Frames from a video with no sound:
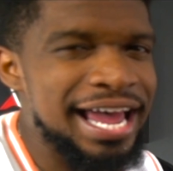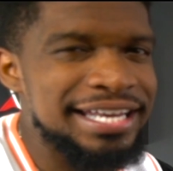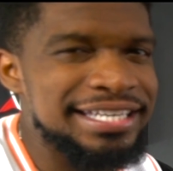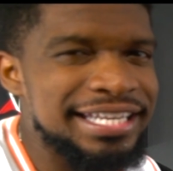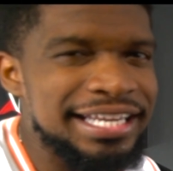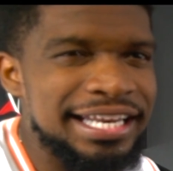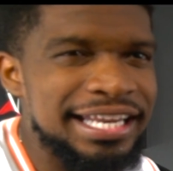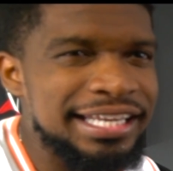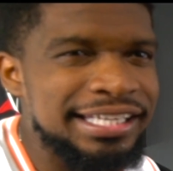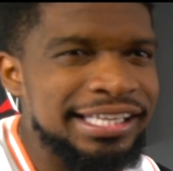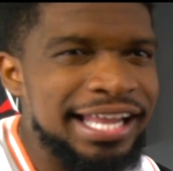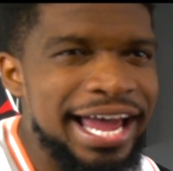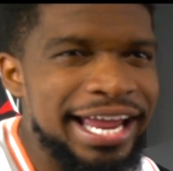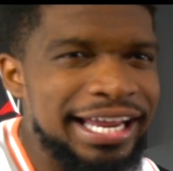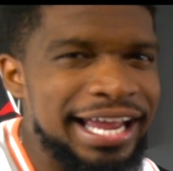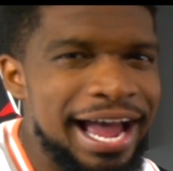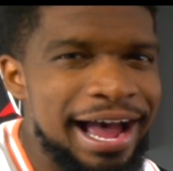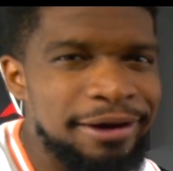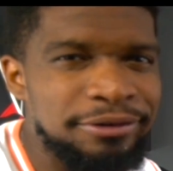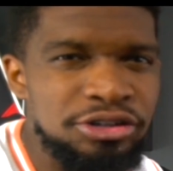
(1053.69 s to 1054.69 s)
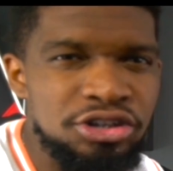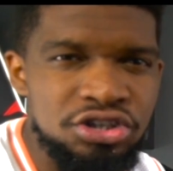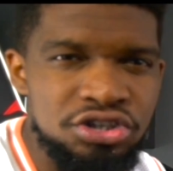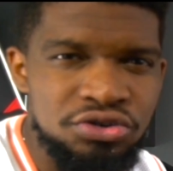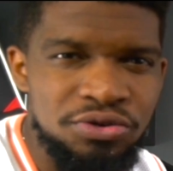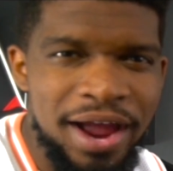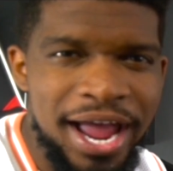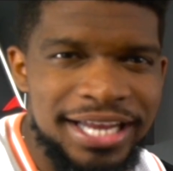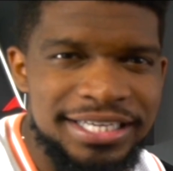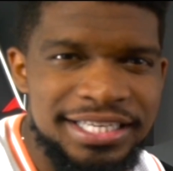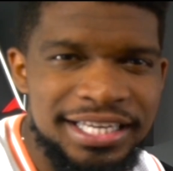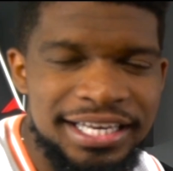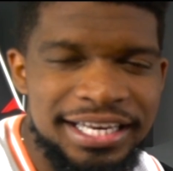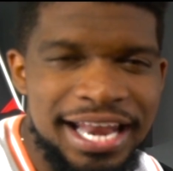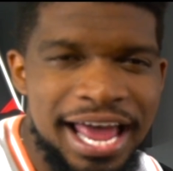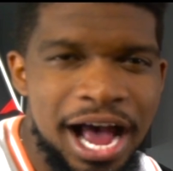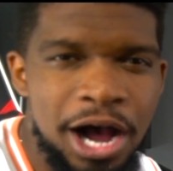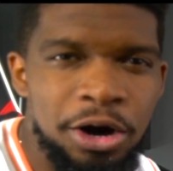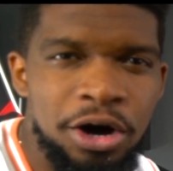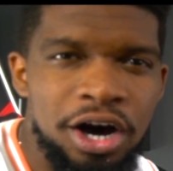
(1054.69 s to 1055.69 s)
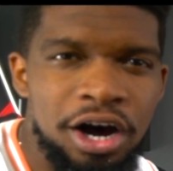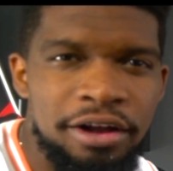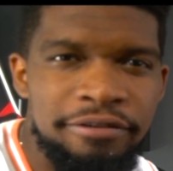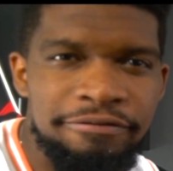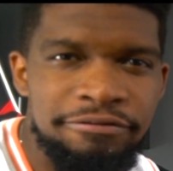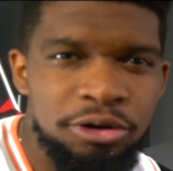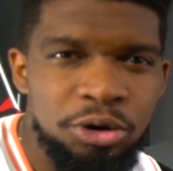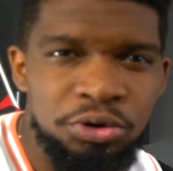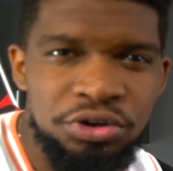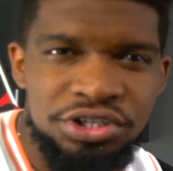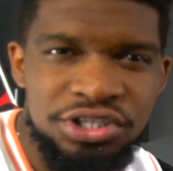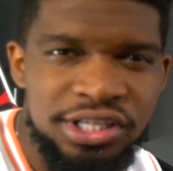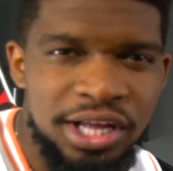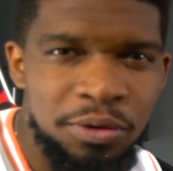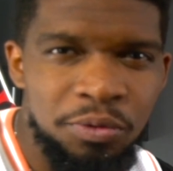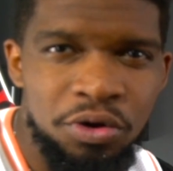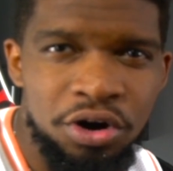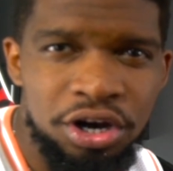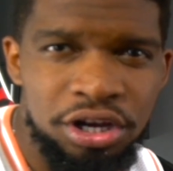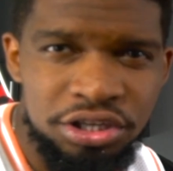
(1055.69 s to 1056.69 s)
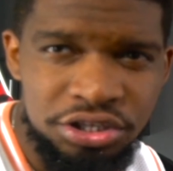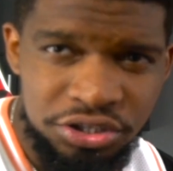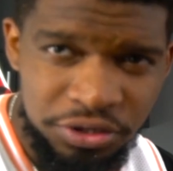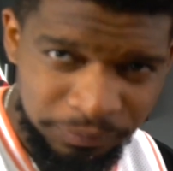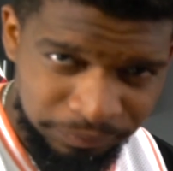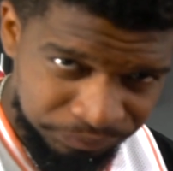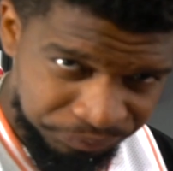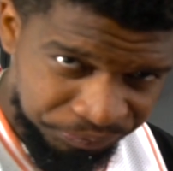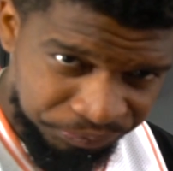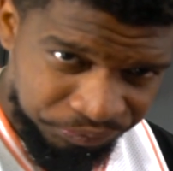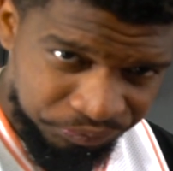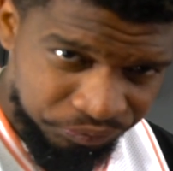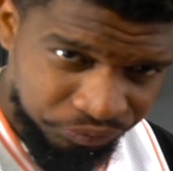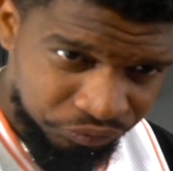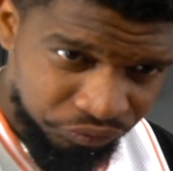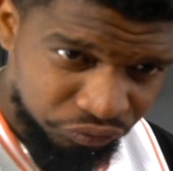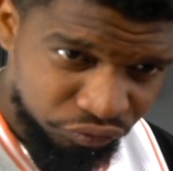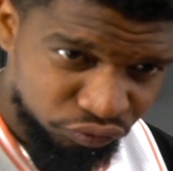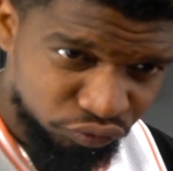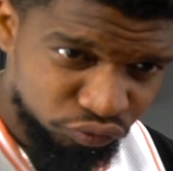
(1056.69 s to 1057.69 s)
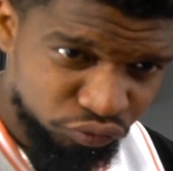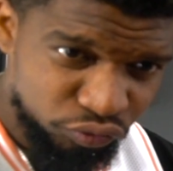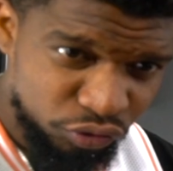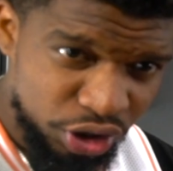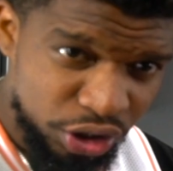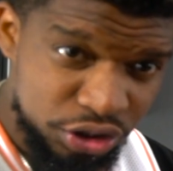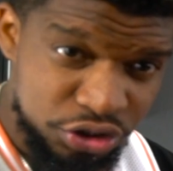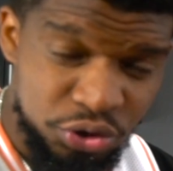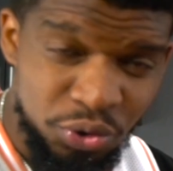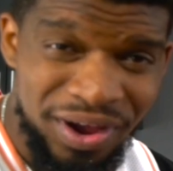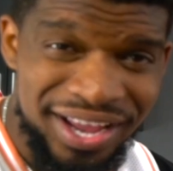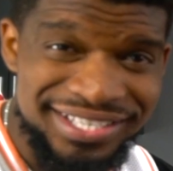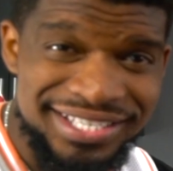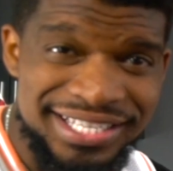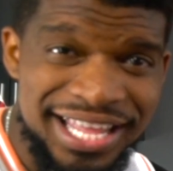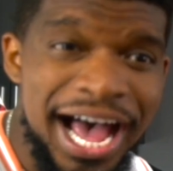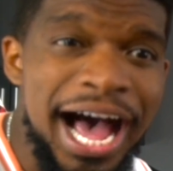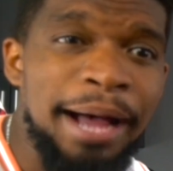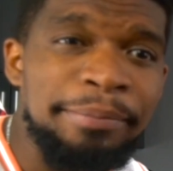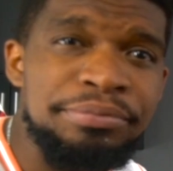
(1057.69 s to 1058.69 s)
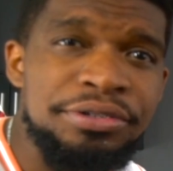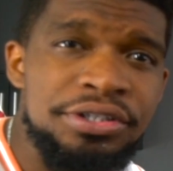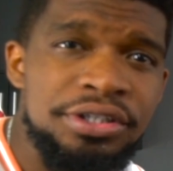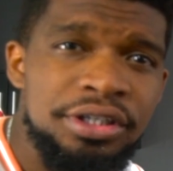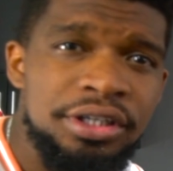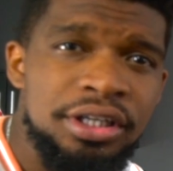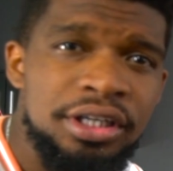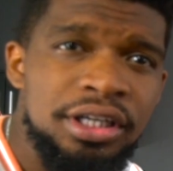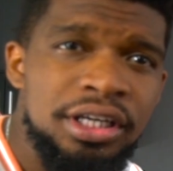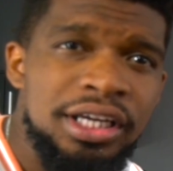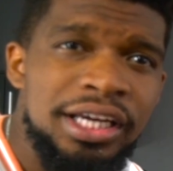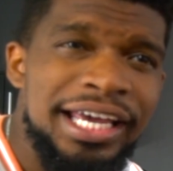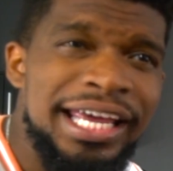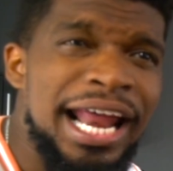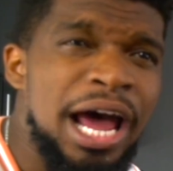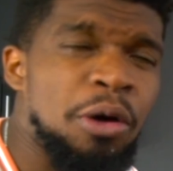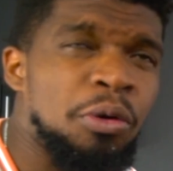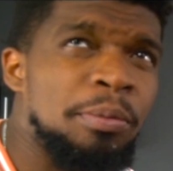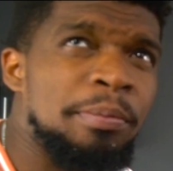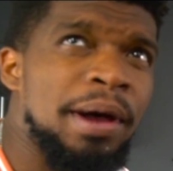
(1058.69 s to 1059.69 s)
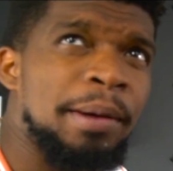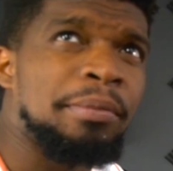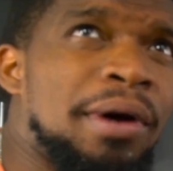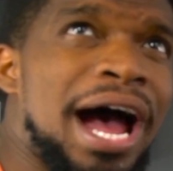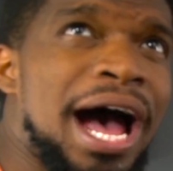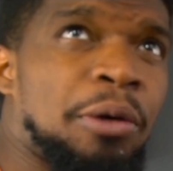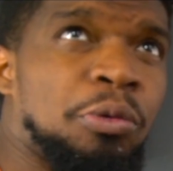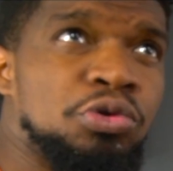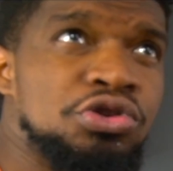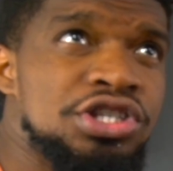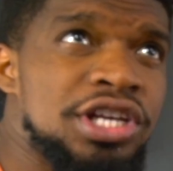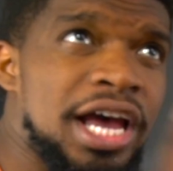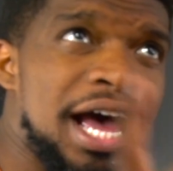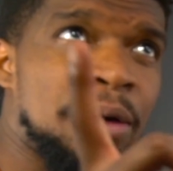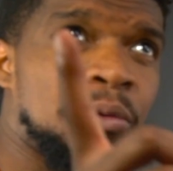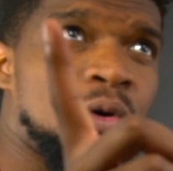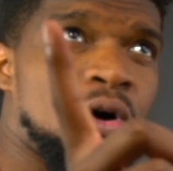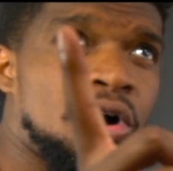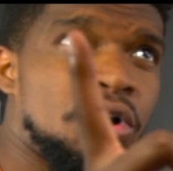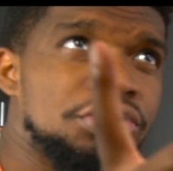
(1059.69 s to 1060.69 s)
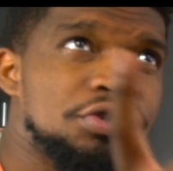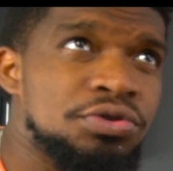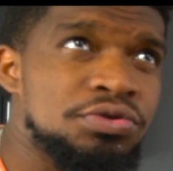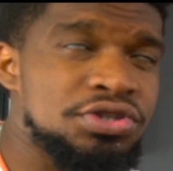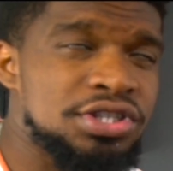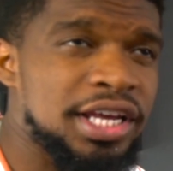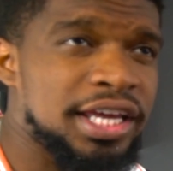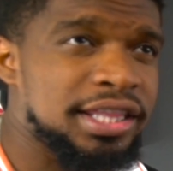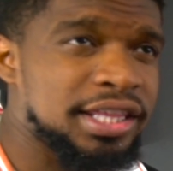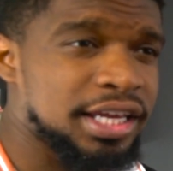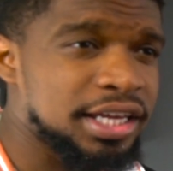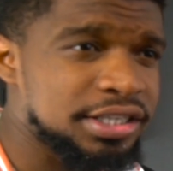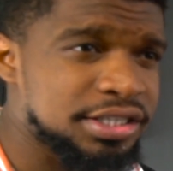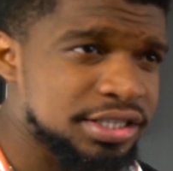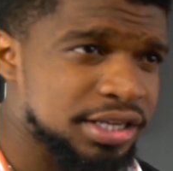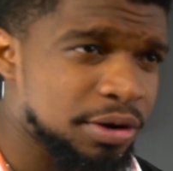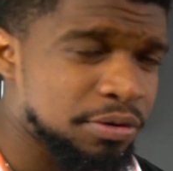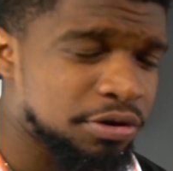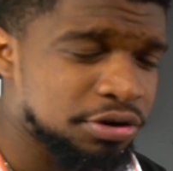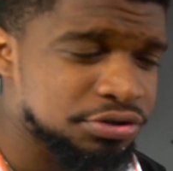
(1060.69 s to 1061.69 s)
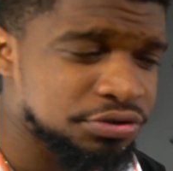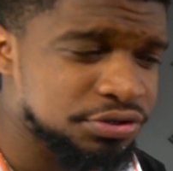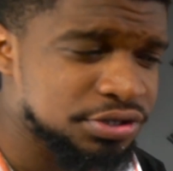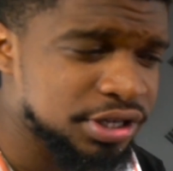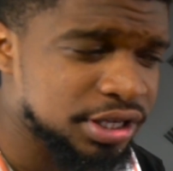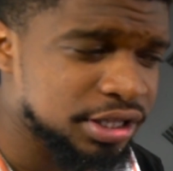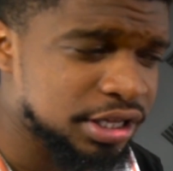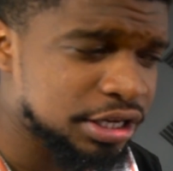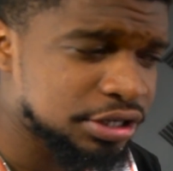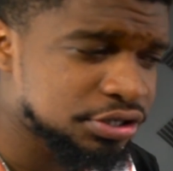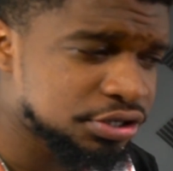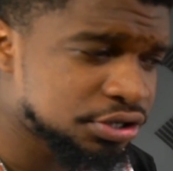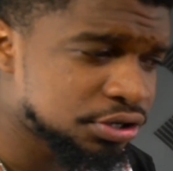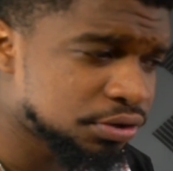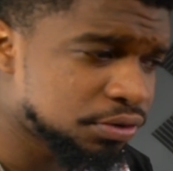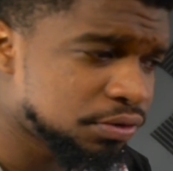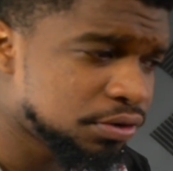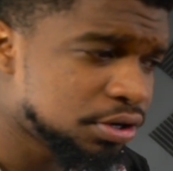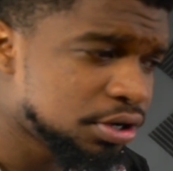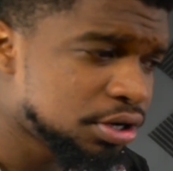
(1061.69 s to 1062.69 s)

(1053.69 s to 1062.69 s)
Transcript: didn't like how distracted and how unfocused I was. So I stopped. And I remember, I will also say this too.